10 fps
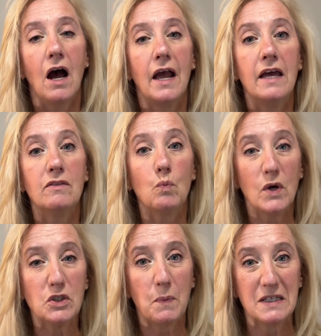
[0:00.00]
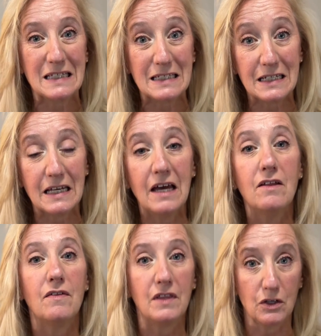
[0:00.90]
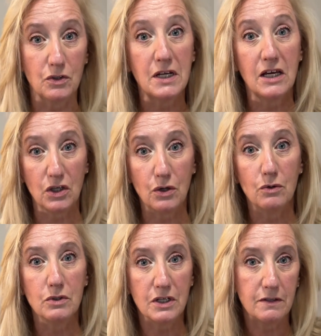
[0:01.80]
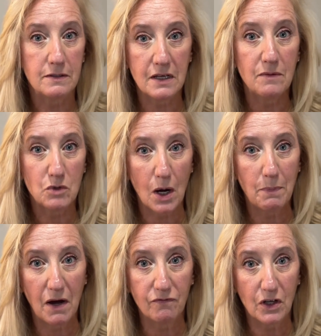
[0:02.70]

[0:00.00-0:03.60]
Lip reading: and which buses to get that'll take you to the same drop-off